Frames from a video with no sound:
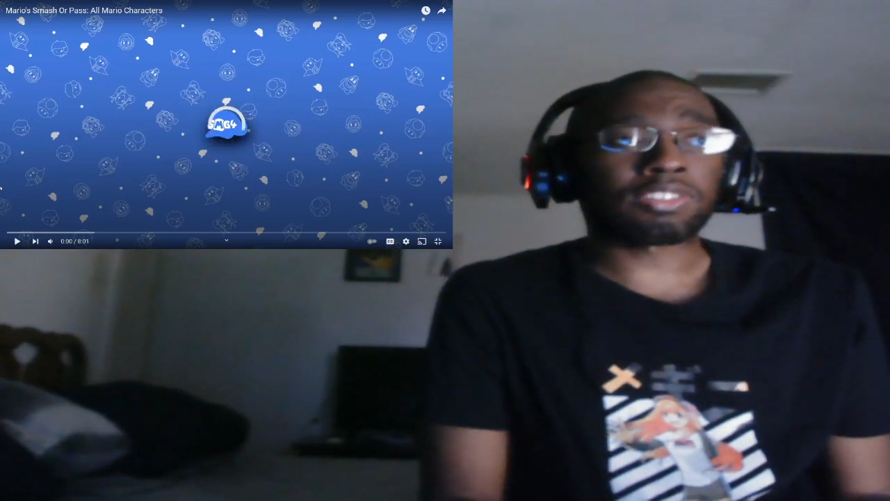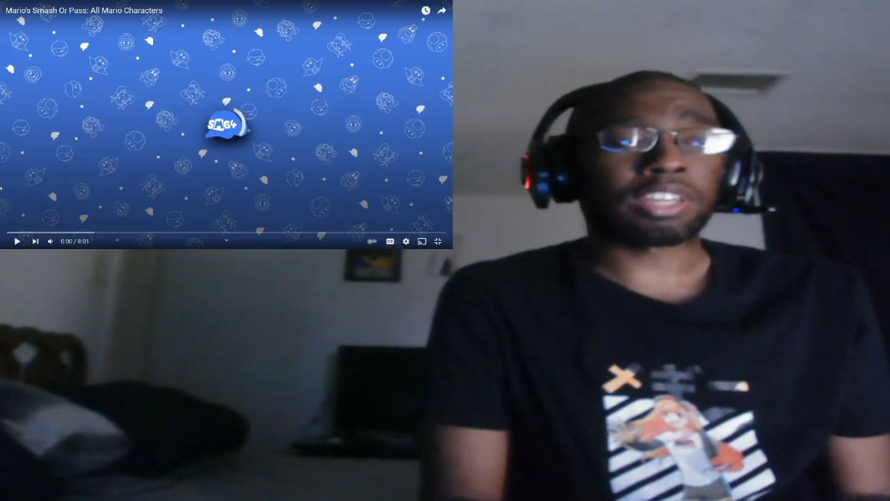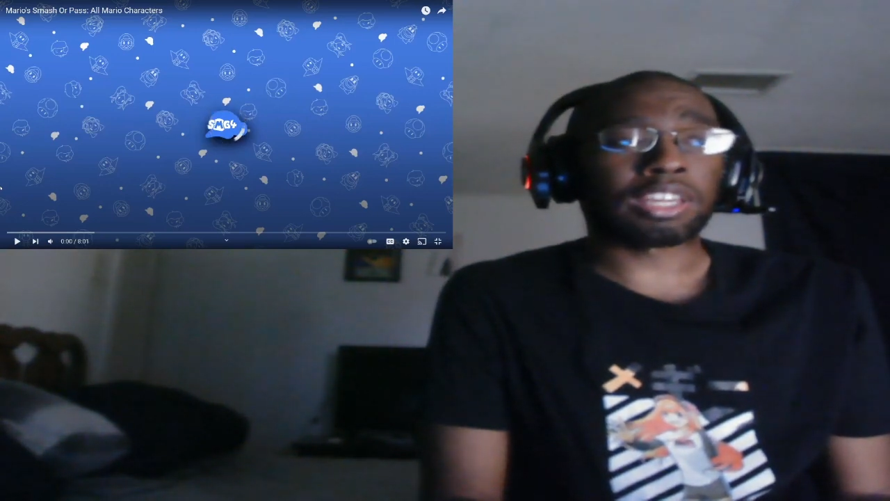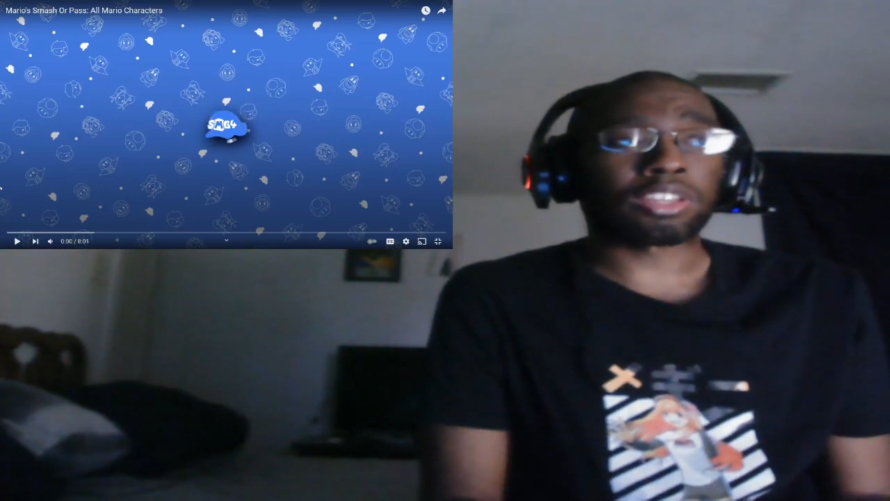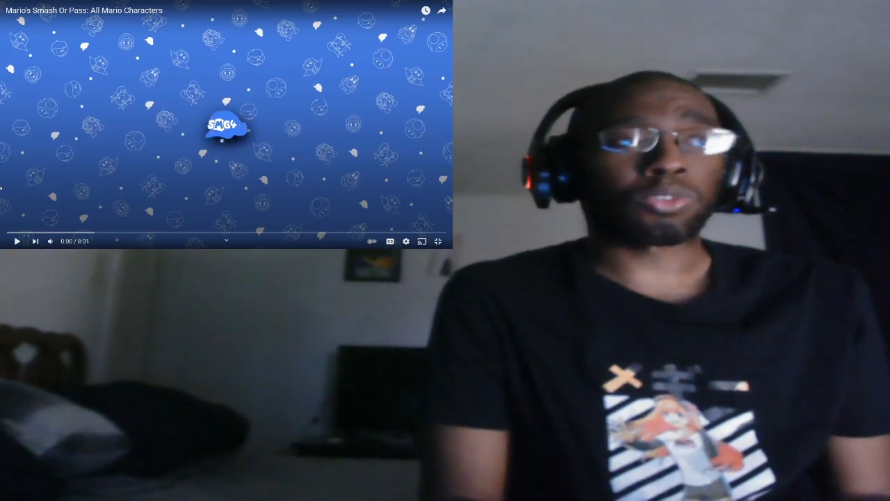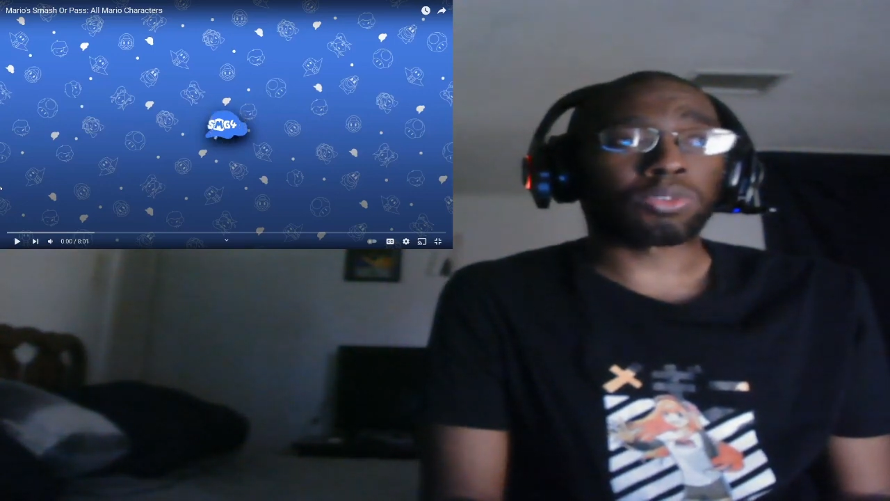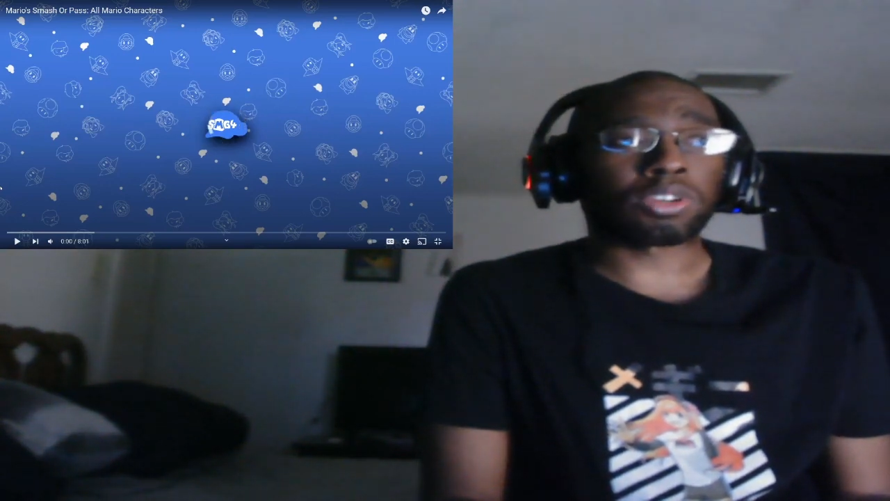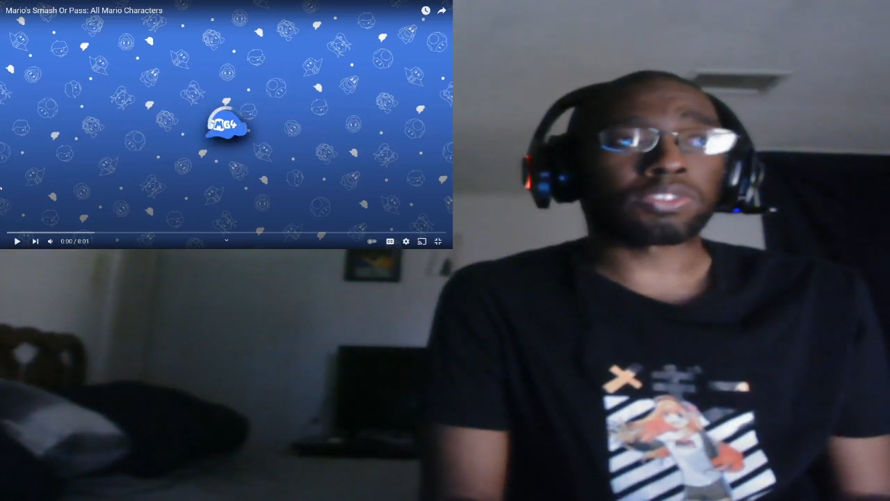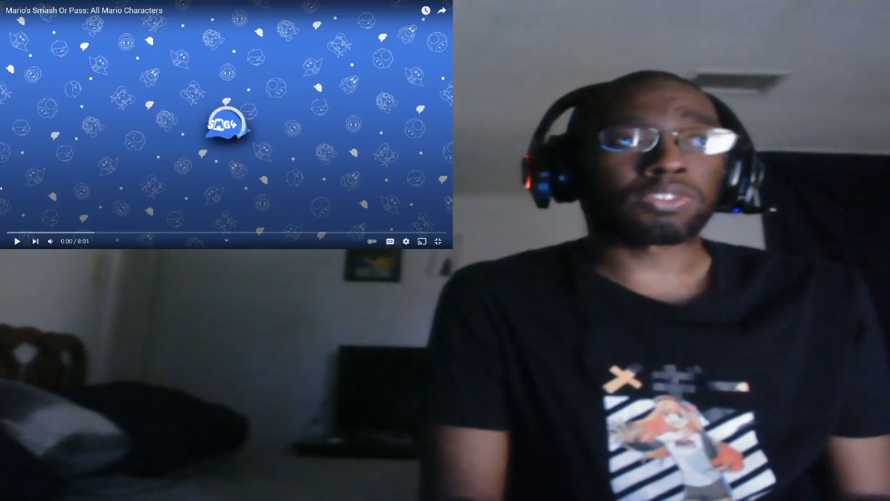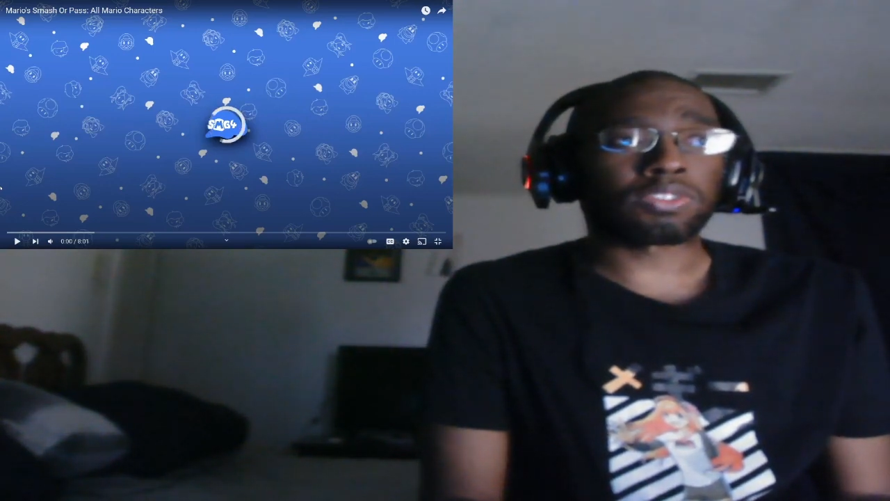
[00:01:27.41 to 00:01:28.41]
and of
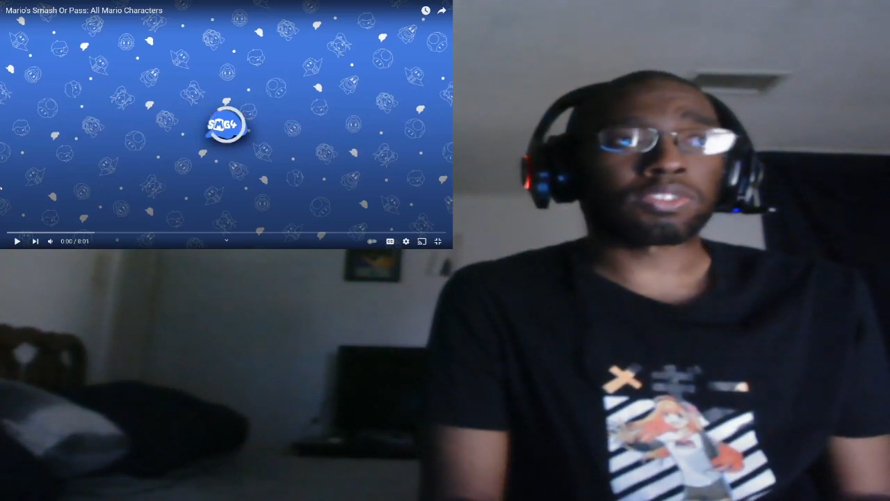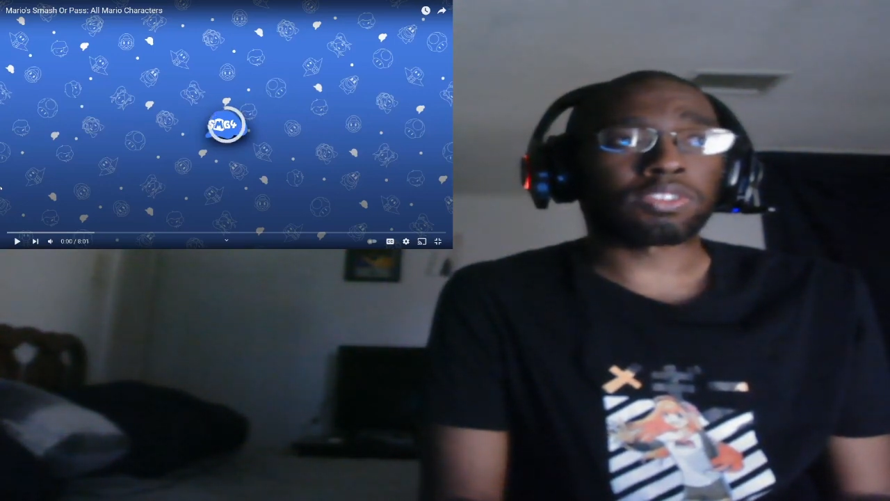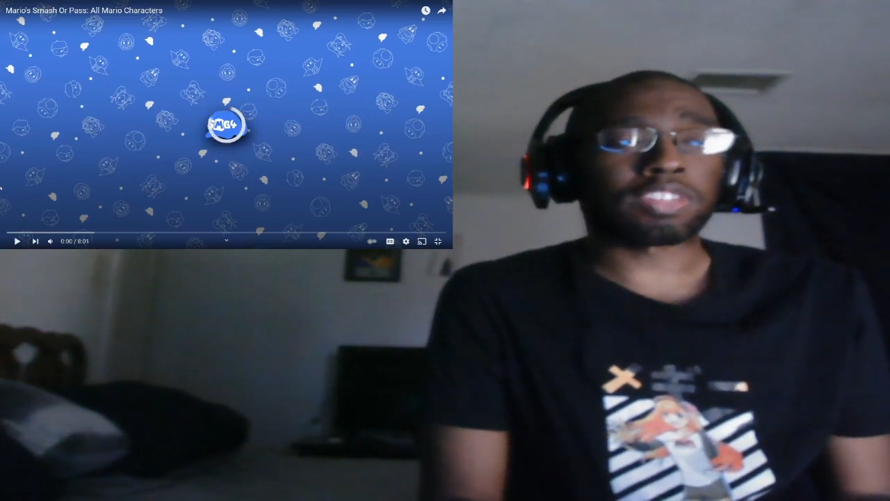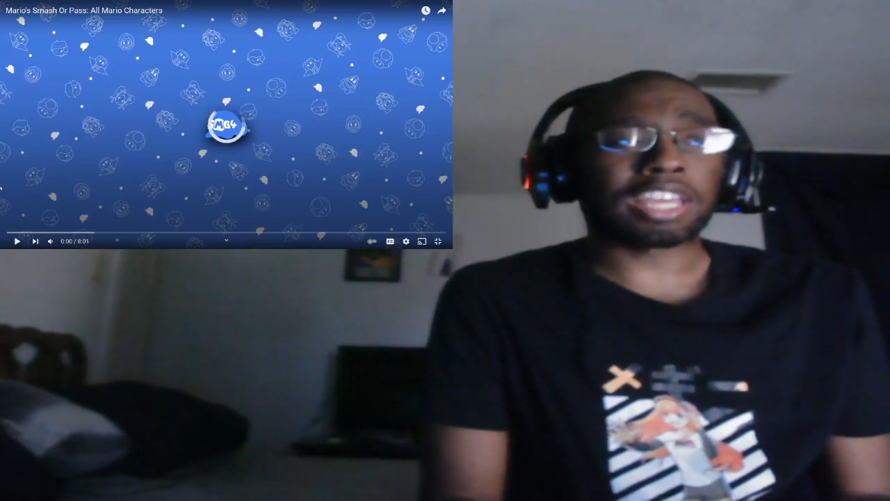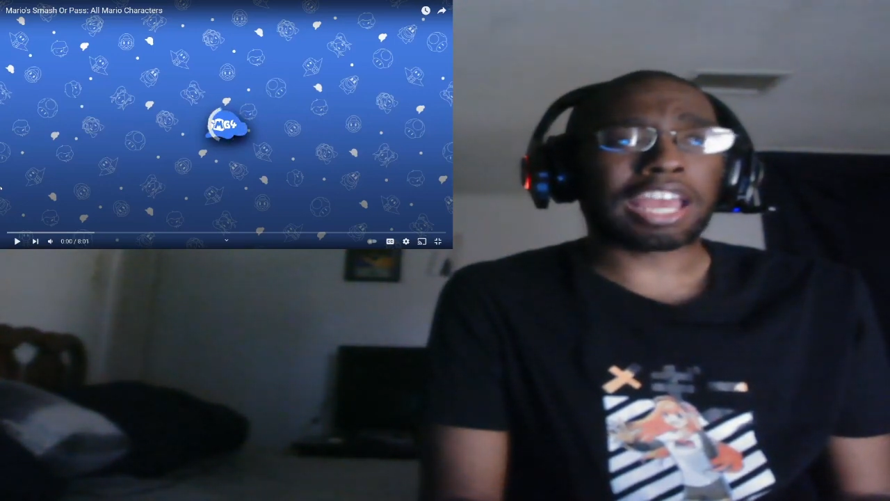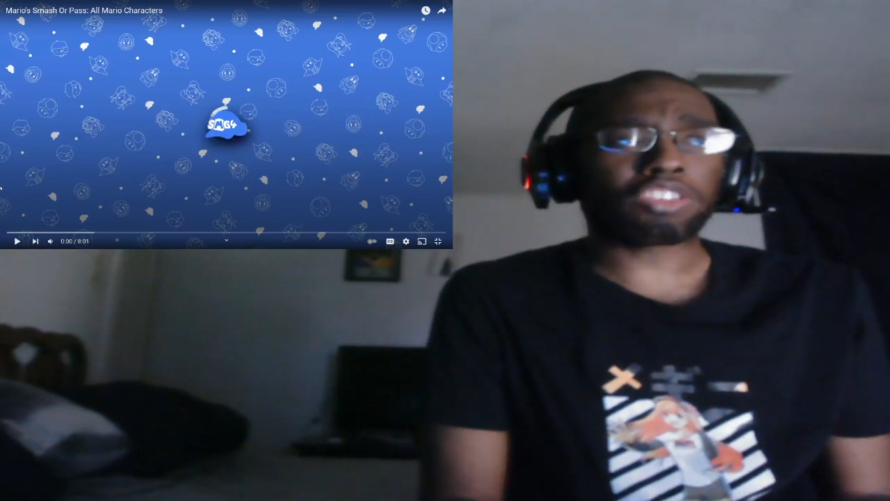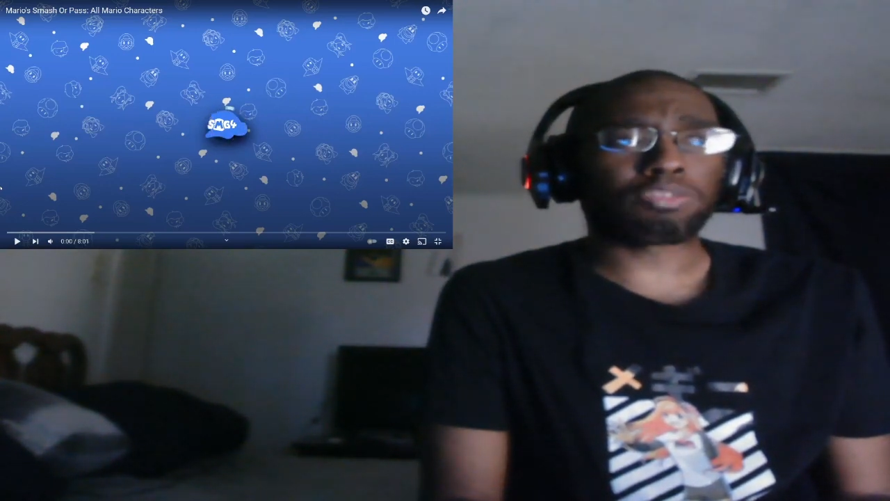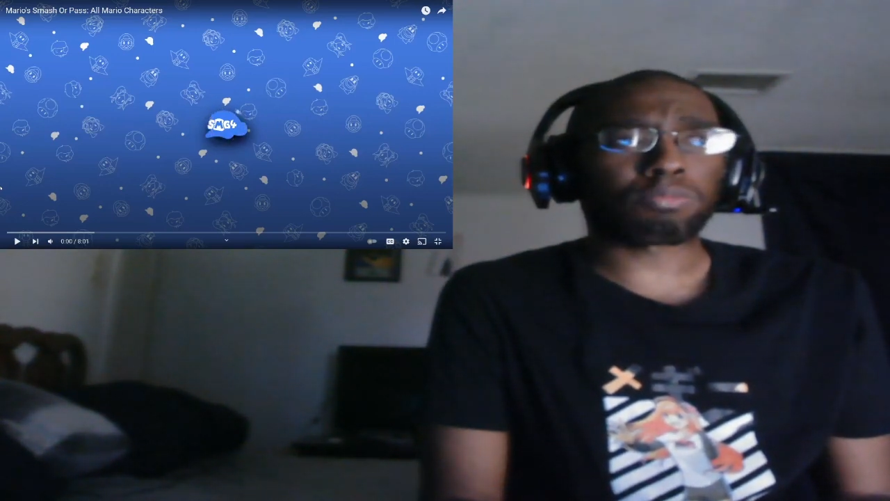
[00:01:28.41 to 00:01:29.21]
course, they actually